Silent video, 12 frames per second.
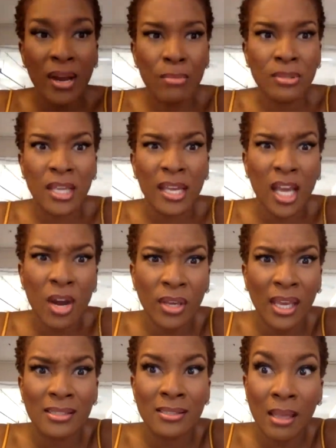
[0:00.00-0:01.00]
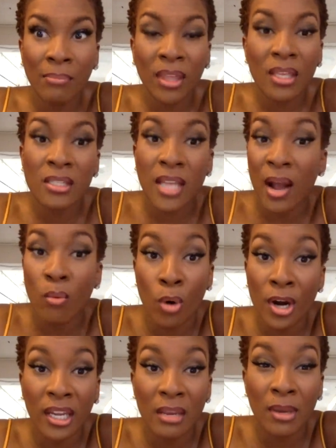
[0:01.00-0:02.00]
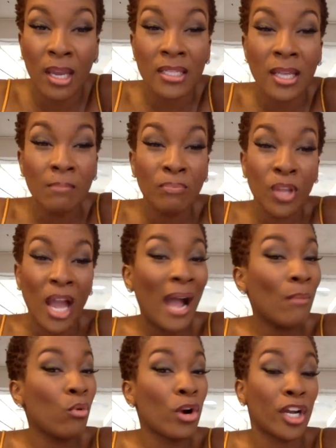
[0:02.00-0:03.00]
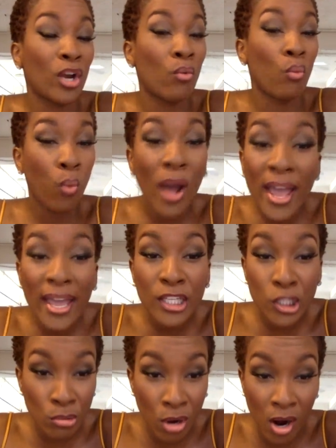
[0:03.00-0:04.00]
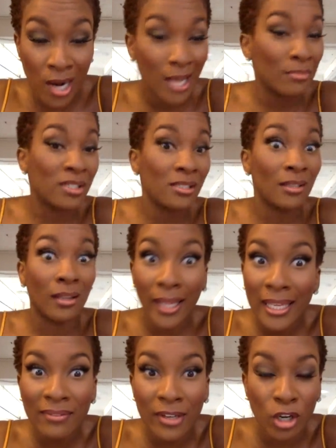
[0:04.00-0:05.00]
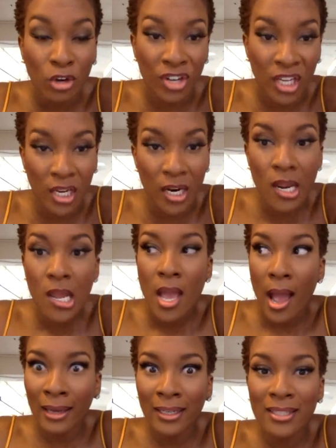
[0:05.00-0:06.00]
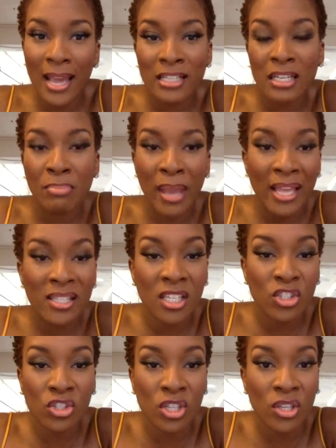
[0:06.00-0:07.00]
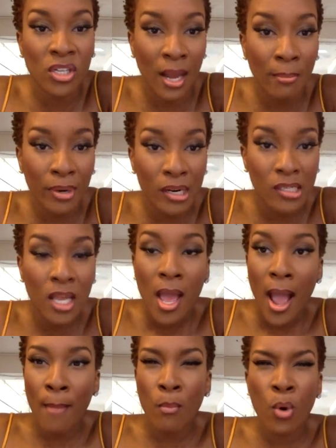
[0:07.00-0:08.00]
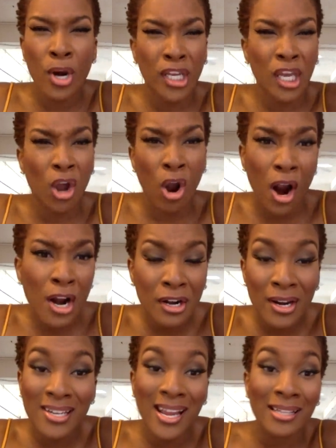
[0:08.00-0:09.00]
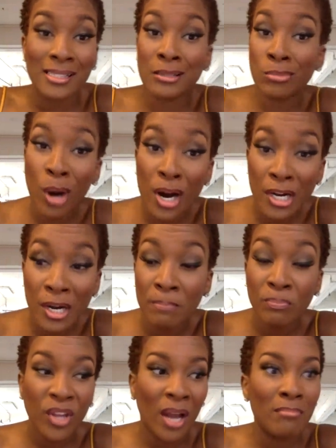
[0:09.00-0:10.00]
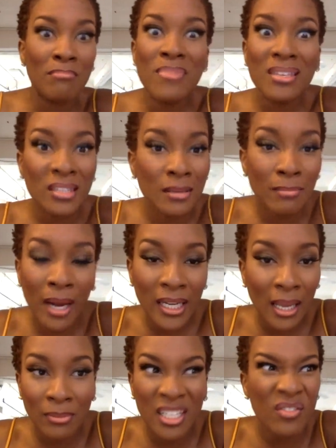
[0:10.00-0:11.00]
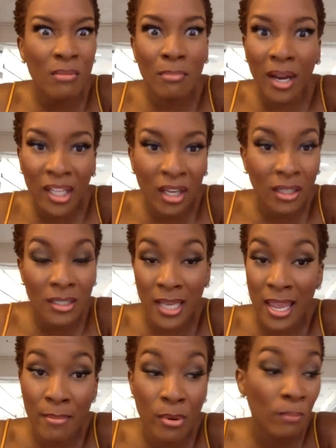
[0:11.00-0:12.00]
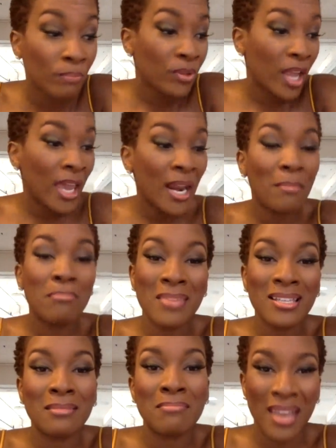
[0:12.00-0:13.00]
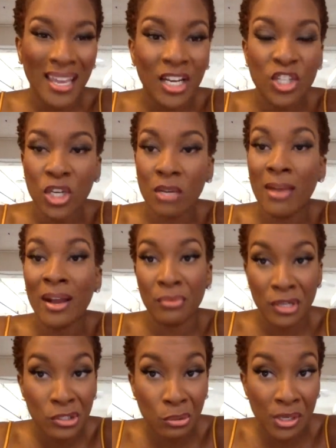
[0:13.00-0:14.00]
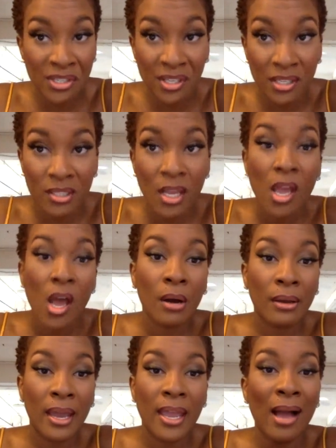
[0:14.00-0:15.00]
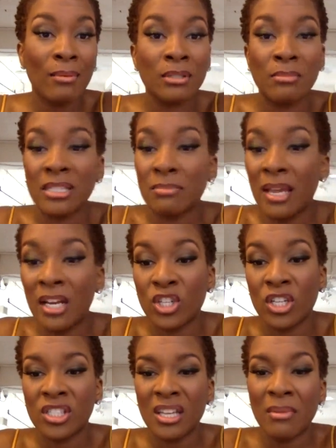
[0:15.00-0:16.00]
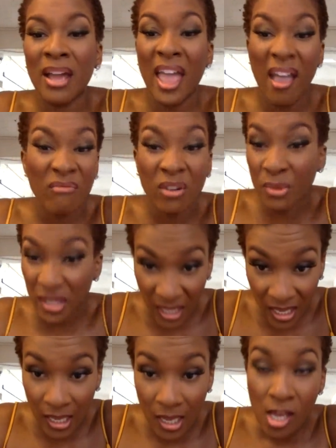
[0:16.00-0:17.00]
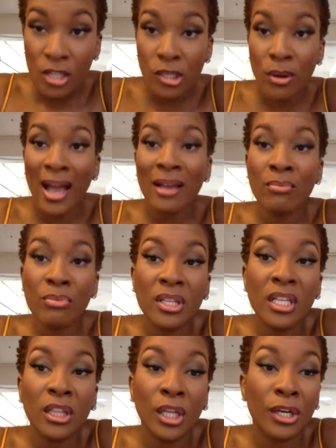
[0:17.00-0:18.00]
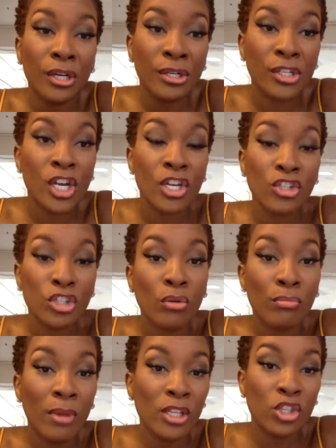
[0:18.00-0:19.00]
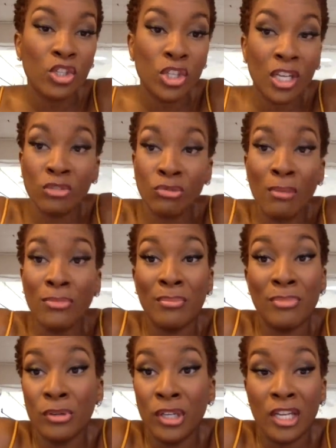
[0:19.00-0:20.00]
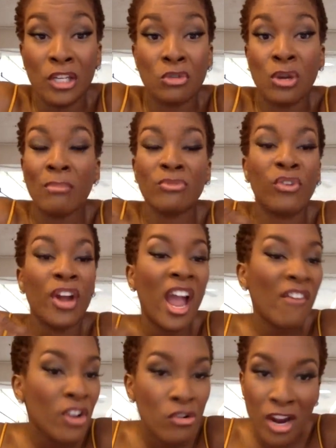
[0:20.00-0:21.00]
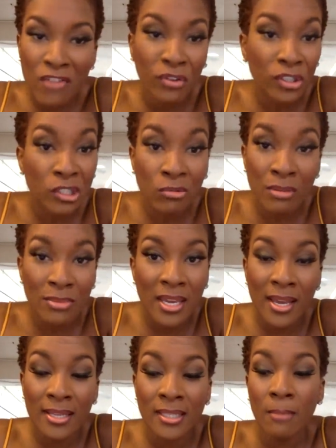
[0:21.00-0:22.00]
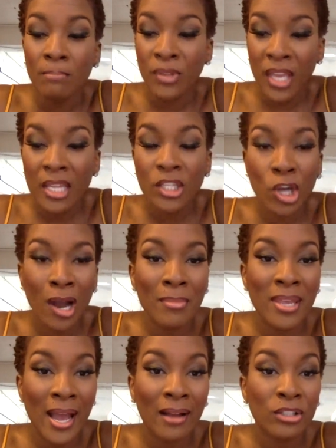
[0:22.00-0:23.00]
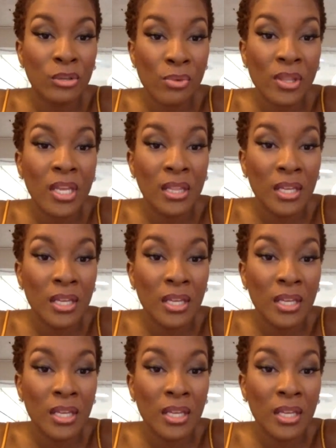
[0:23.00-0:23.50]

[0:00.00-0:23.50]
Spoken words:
was like, okay, something's not working because I'm working way too hard. I'm slaving over here. I need to actually pay attention to the numbers. I'm working harder and not smarter. I'm missing money. I'm leaving money on the table and I'm mismanaging my resources. Okay. I was mismanaging some of everything. So I really learned so much just from the beauty industry. I'm forever grateful to it because it taught me how to really